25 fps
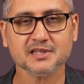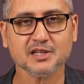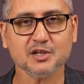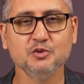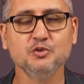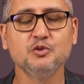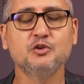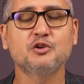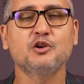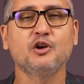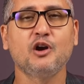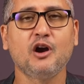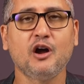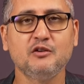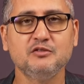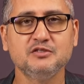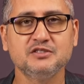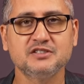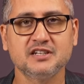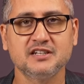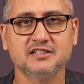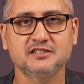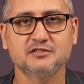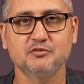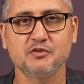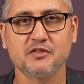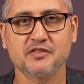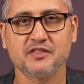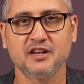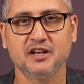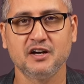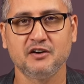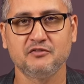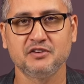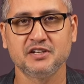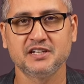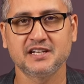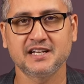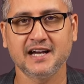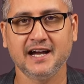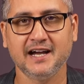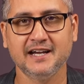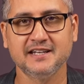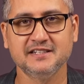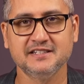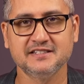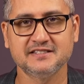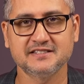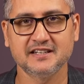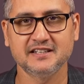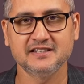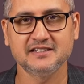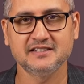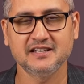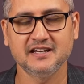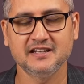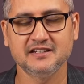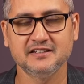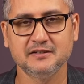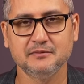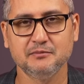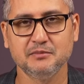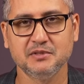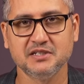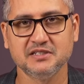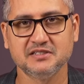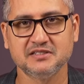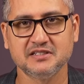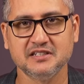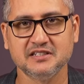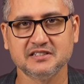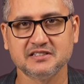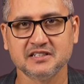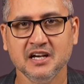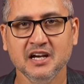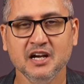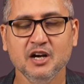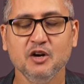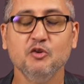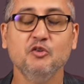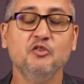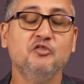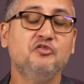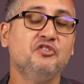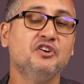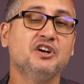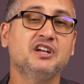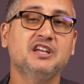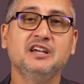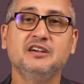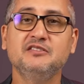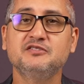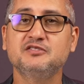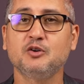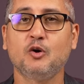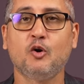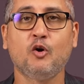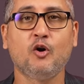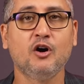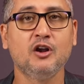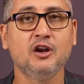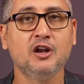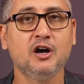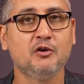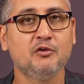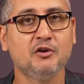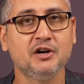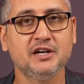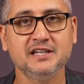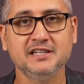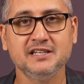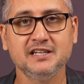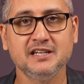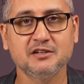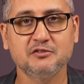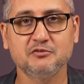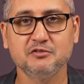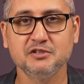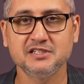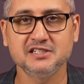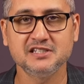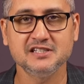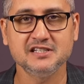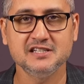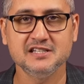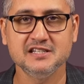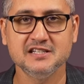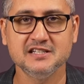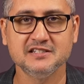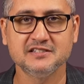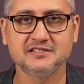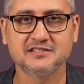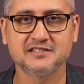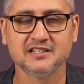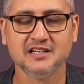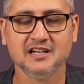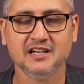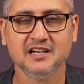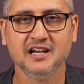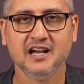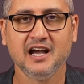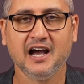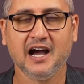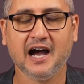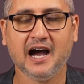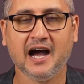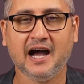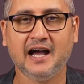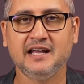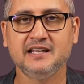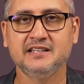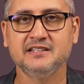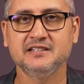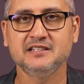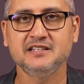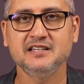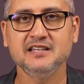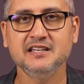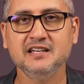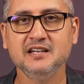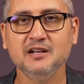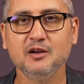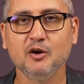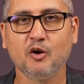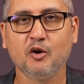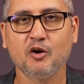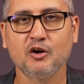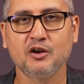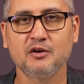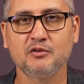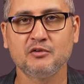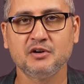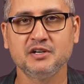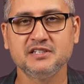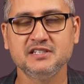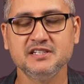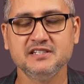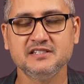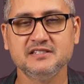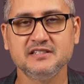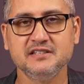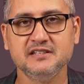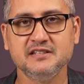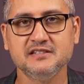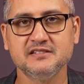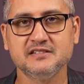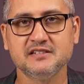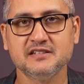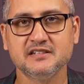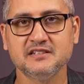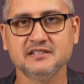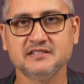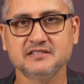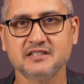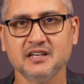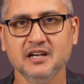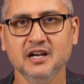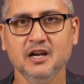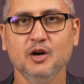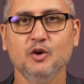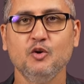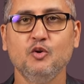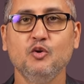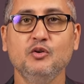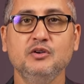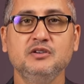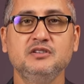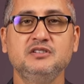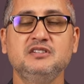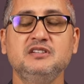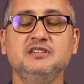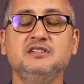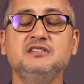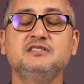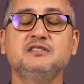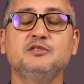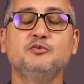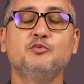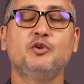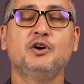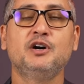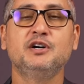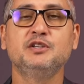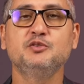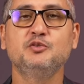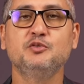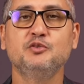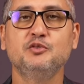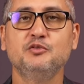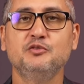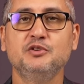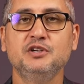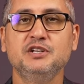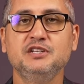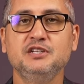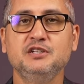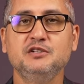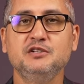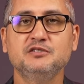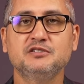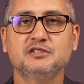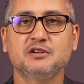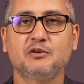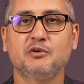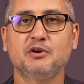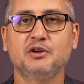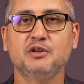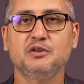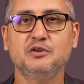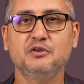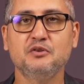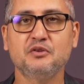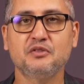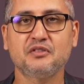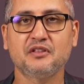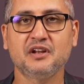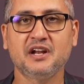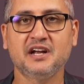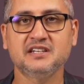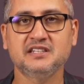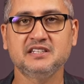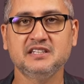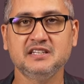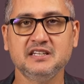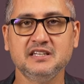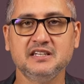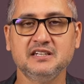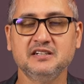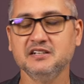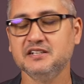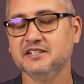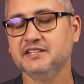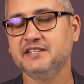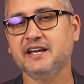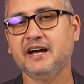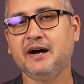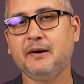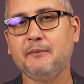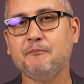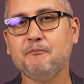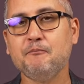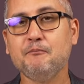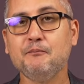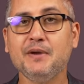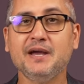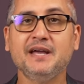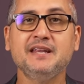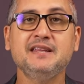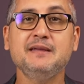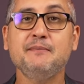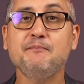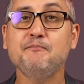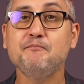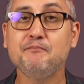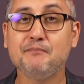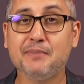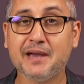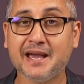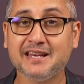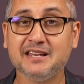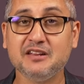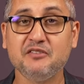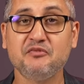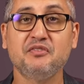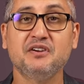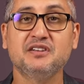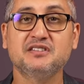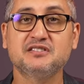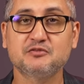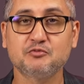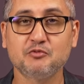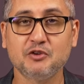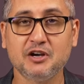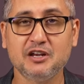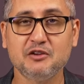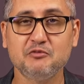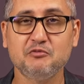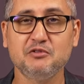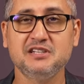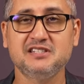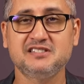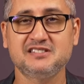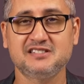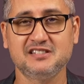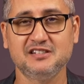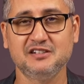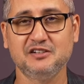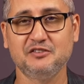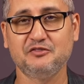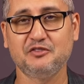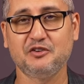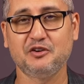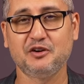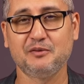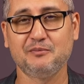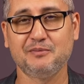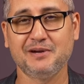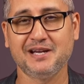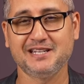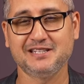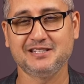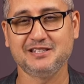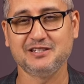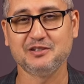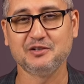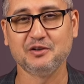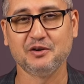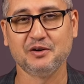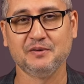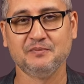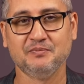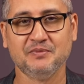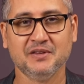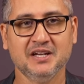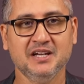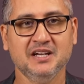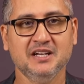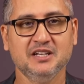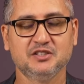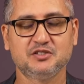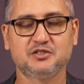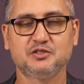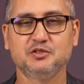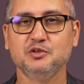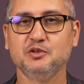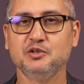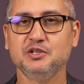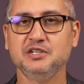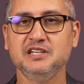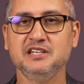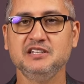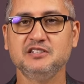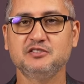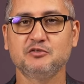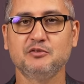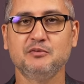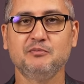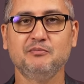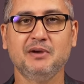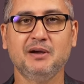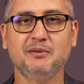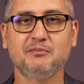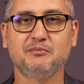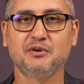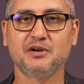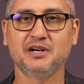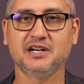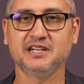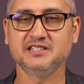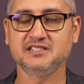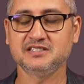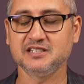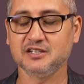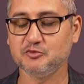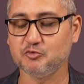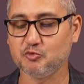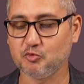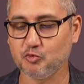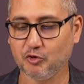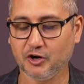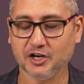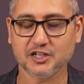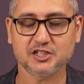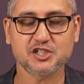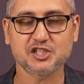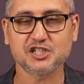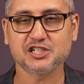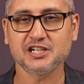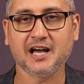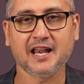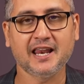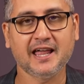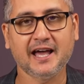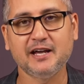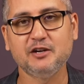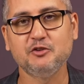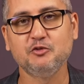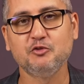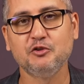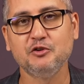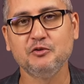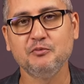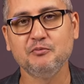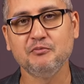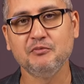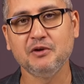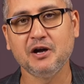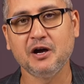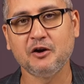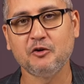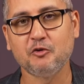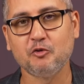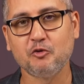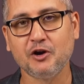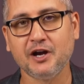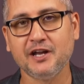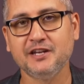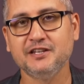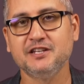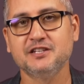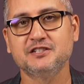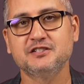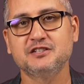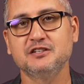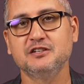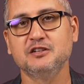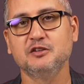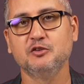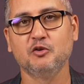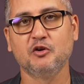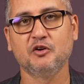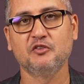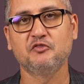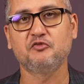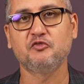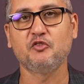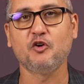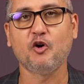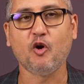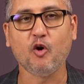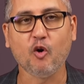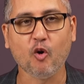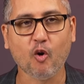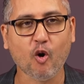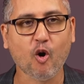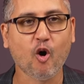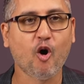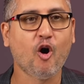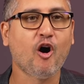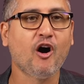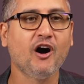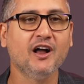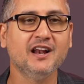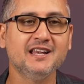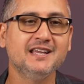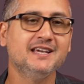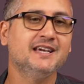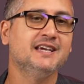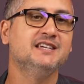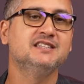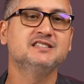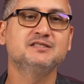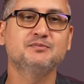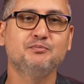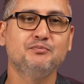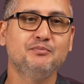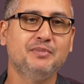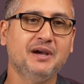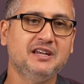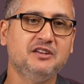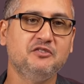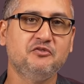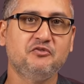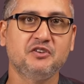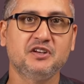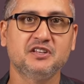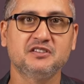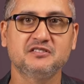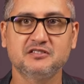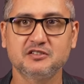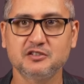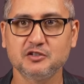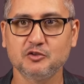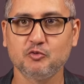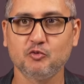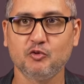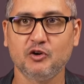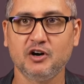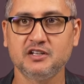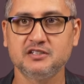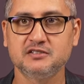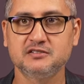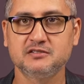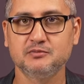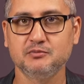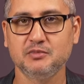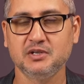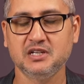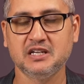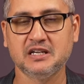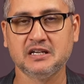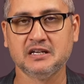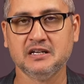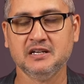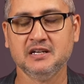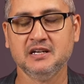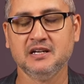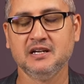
who crowns us with love and kindness and tender mercies, who forgives all our iniquities and heal all our diseases, who is the one who renews our youth like the eagle." There are many benefits when we serve Almighty God. So he's remembering, he said, "What shall I render to the Lord for all his benefit towards me?"